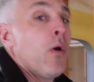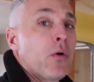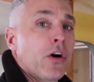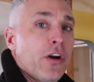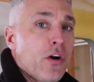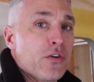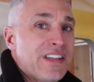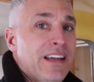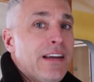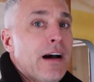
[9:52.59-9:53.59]
Well, we're going to go
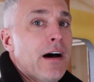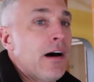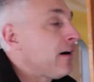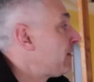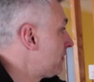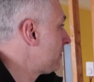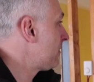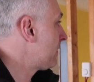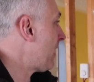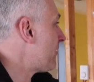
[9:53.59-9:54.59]
see
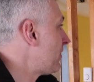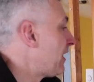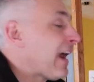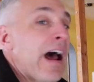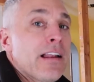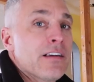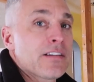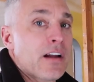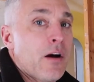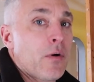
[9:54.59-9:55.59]
Kevin at
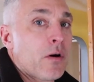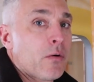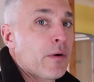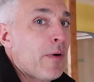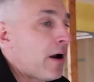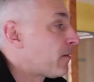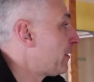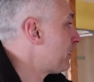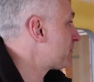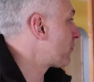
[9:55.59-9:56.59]
Atlas, the guy where we buy our
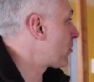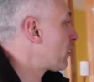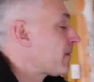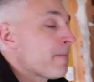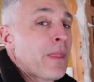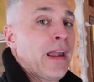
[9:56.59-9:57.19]
beams for.